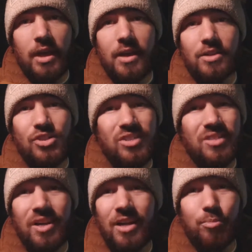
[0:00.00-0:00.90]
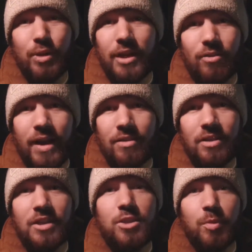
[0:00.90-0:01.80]
and just kind of play around
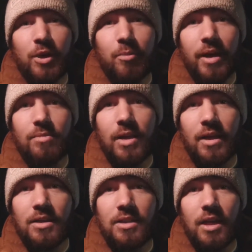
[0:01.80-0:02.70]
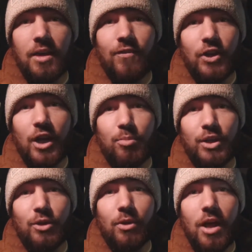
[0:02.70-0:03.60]
and experiment. And figured I'd
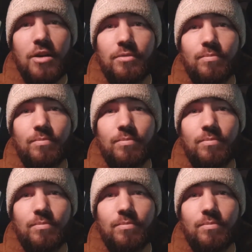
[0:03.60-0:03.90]
bring you along.